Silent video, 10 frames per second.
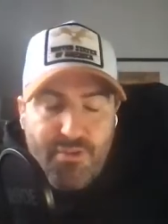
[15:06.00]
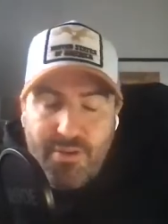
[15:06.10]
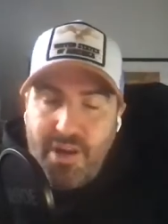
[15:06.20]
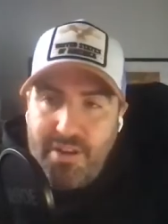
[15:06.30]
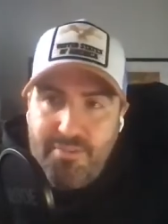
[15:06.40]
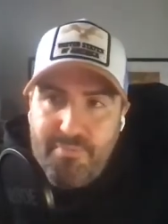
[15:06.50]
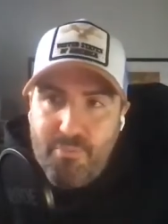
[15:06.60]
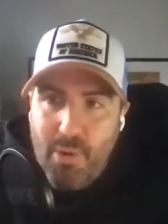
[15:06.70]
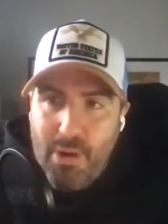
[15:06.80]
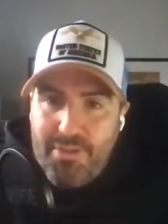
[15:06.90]
So you've got kind
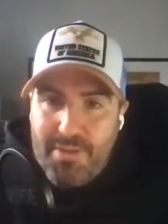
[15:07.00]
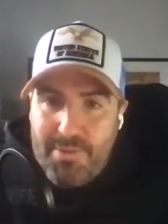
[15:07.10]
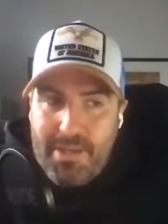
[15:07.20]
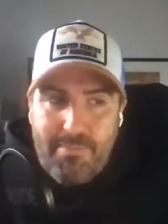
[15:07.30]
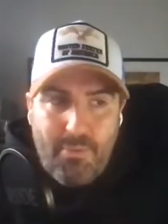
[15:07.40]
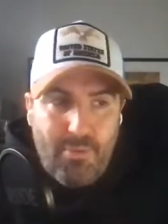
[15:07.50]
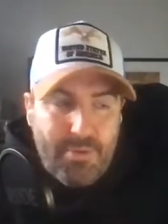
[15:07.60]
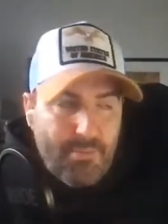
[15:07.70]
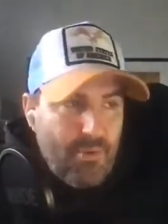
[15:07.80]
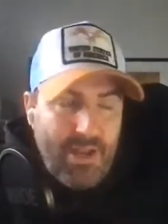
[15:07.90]
of wealthy
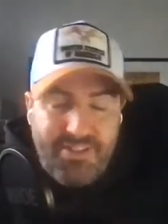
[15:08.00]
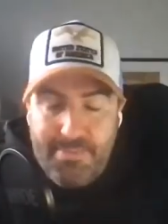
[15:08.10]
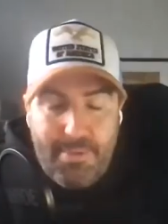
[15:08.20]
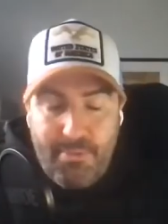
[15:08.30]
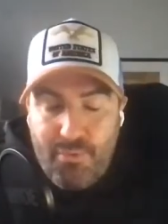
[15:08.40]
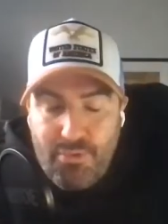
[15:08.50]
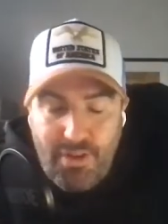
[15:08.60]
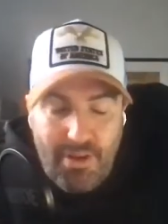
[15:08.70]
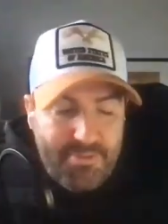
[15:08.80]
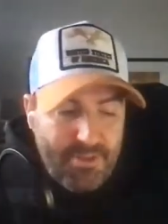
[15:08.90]
people, and well, actually people
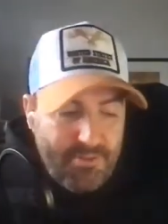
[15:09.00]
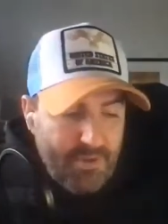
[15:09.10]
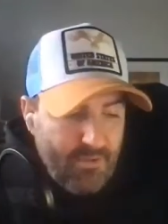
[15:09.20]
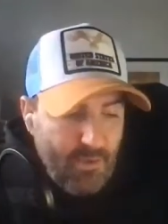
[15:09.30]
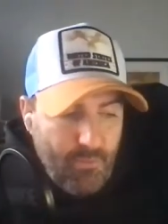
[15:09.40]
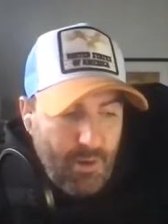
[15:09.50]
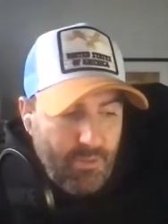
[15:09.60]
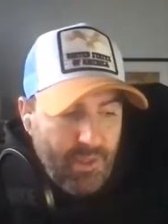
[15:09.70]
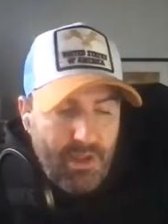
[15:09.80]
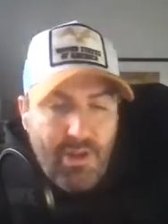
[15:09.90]
of all types of
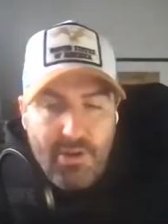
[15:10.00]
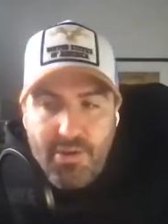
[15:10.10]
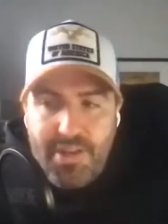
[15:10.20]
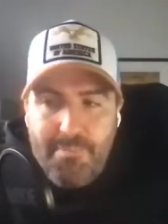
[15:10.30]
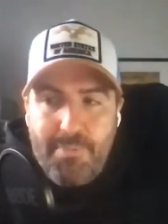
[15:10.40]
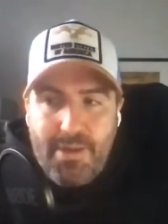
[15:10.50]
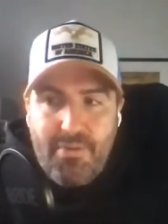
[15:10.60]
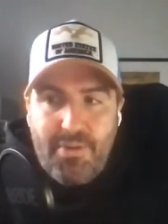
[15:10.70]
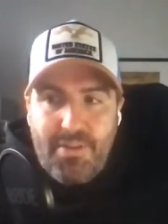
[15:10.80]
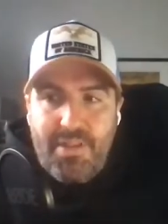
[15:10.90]
wealth, looking
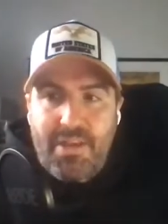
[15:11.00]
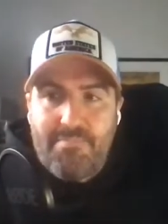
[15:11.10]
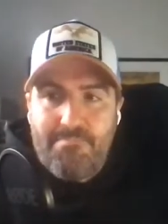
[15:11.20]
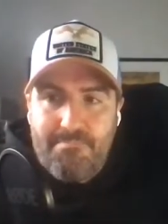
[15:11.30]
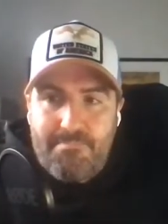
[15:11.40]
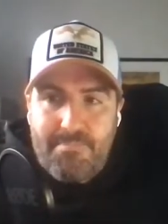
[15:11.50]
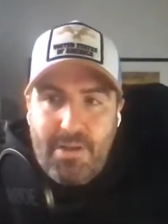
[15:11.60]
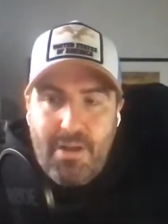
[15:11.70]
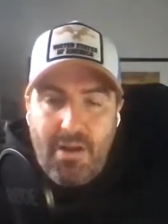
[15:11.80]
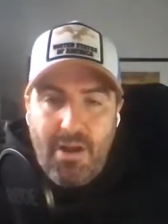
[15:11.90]
at Bitcoin and
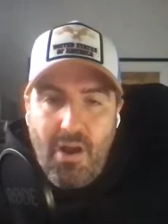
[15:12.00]
thinking,